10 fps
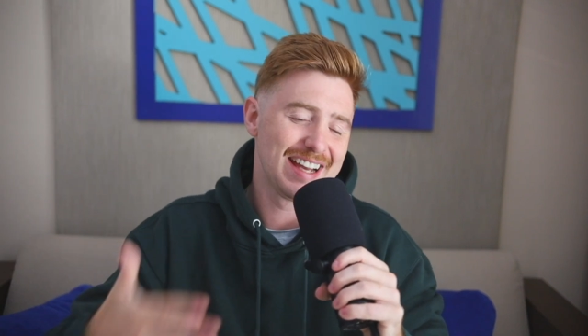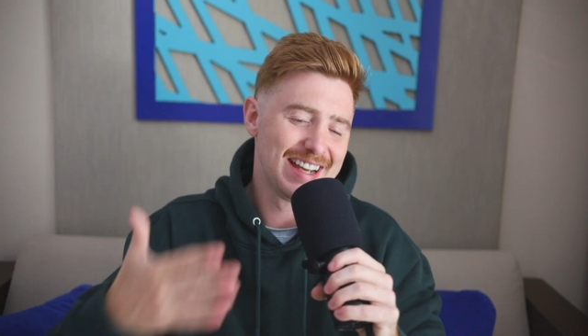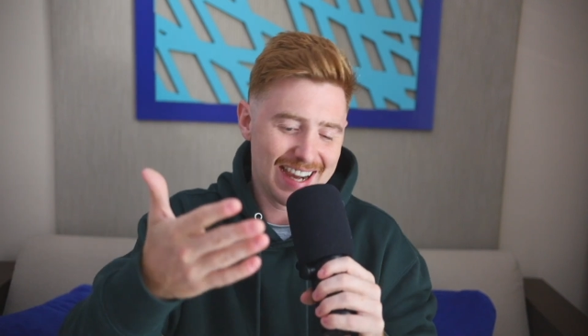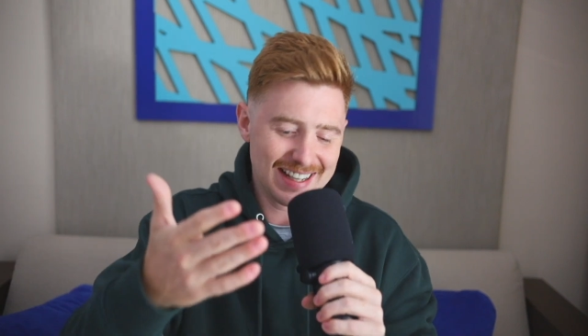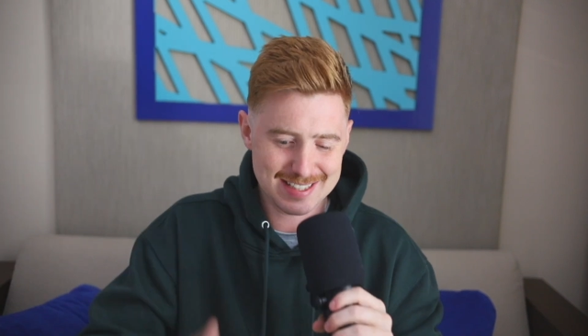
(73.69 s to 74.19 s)

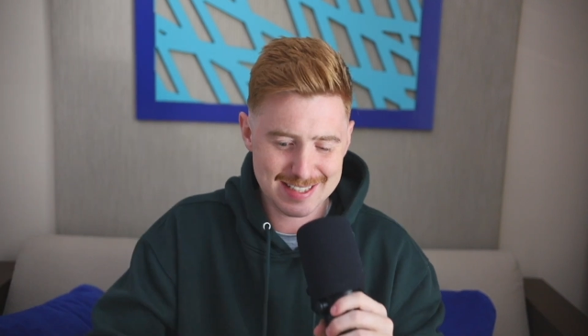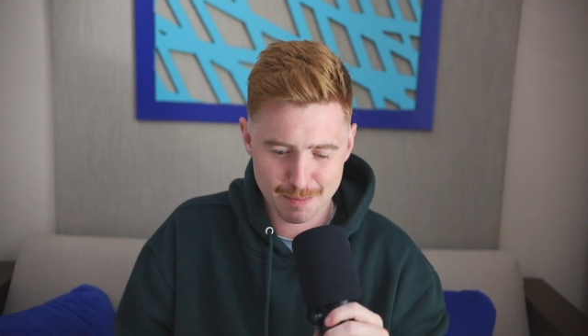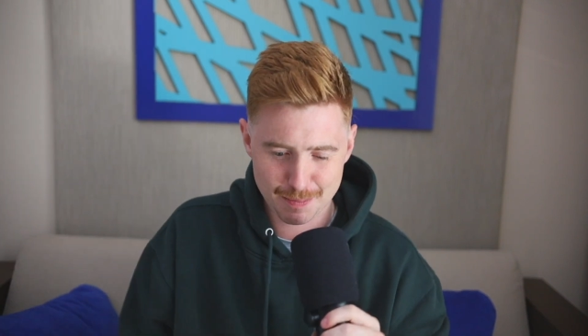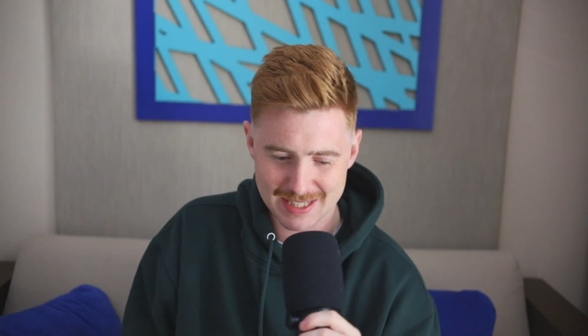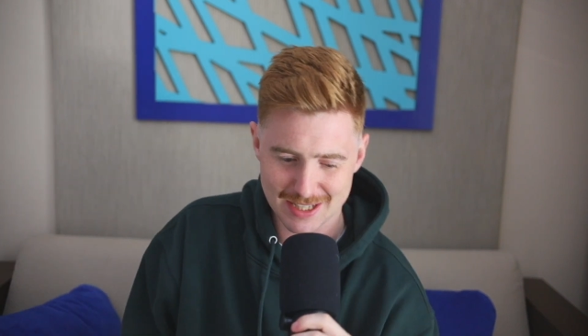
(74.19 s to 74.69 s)
and this is a
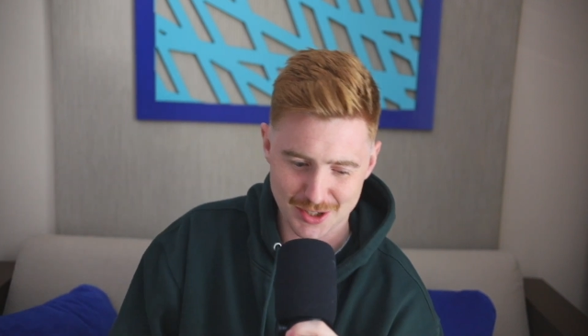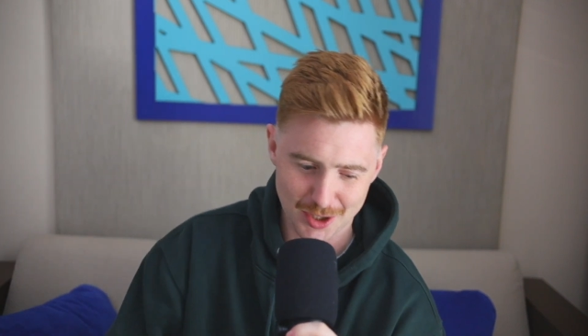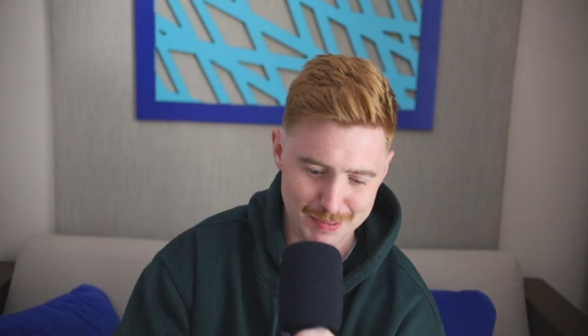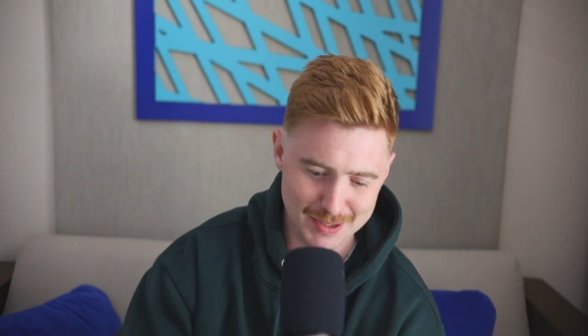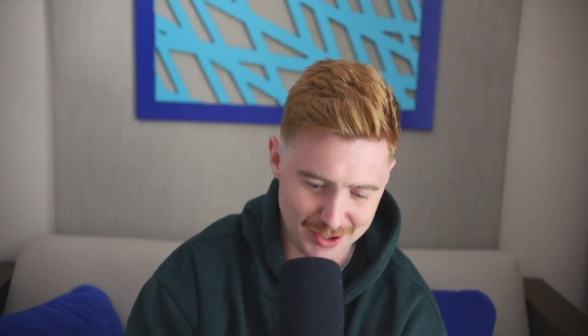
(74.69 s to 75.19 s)
potential
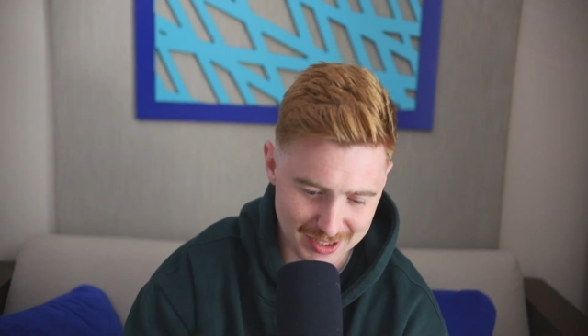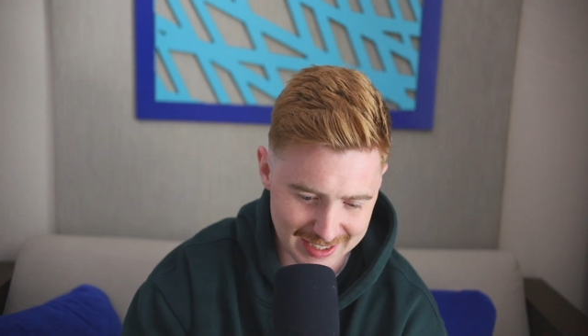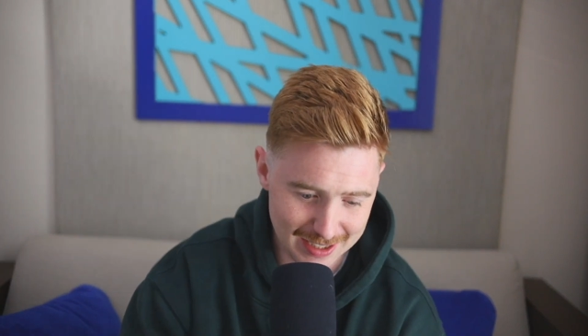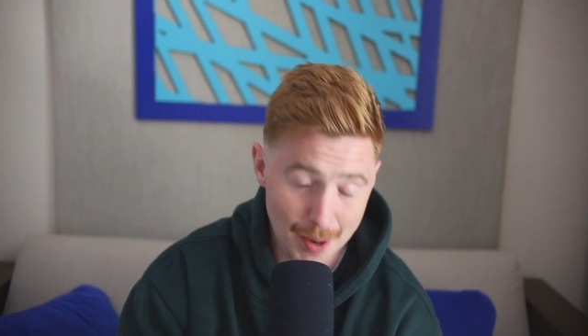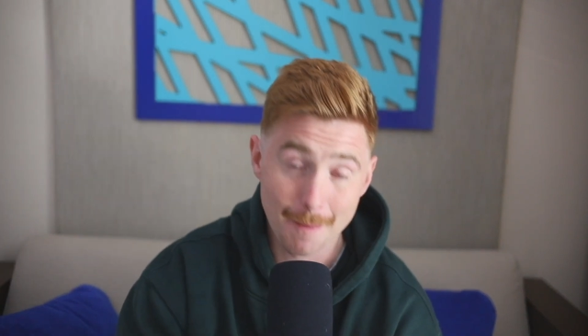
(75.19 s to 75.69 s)

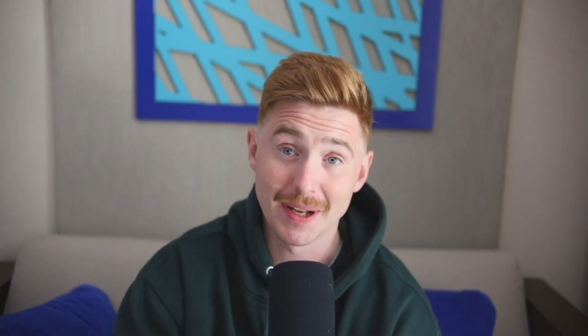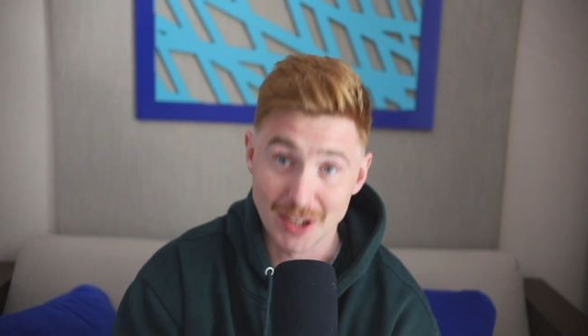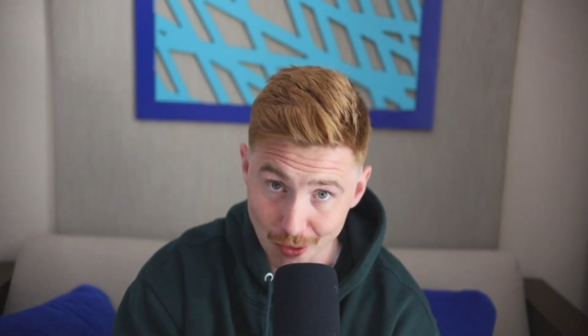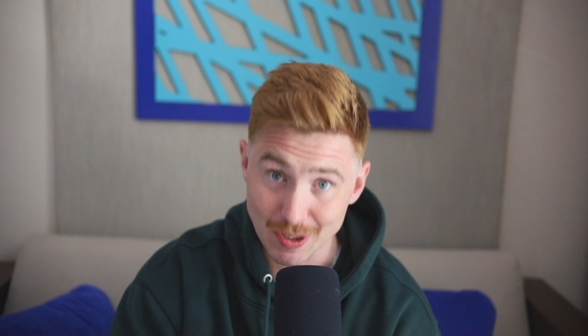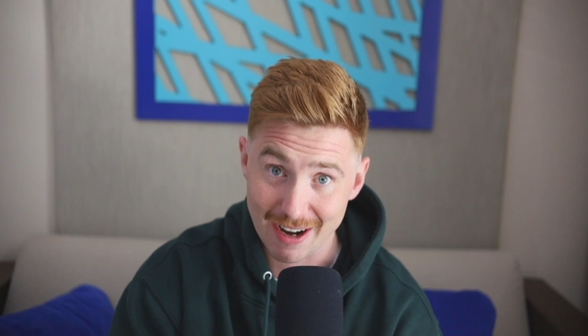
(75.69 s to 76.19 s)
opportunity, but
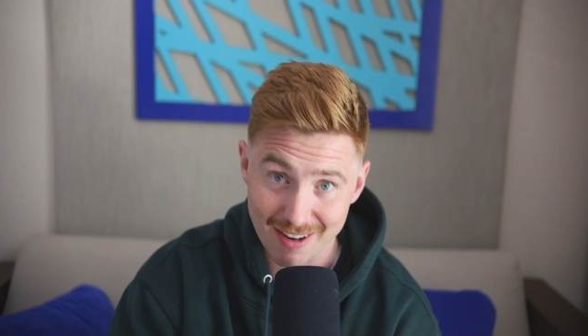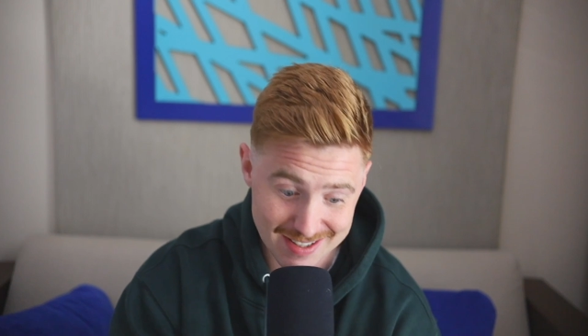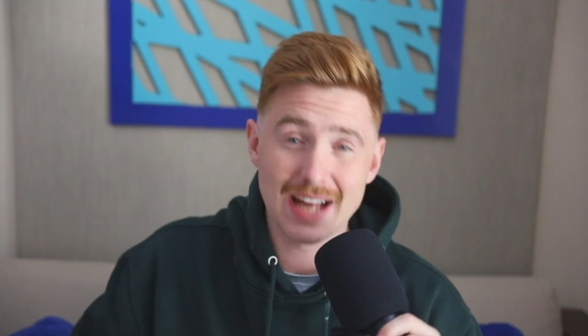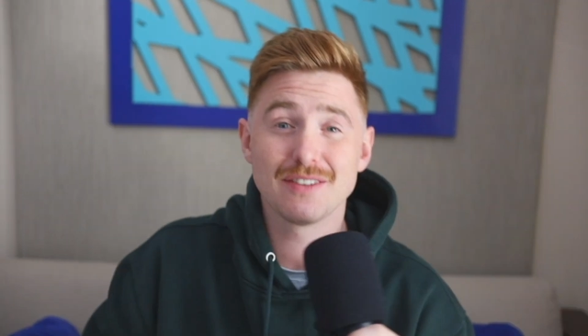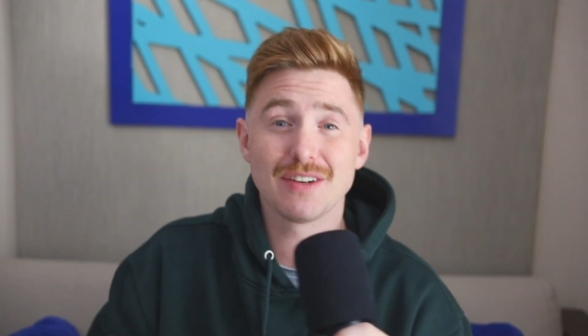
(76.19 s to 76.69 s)
no guarantees.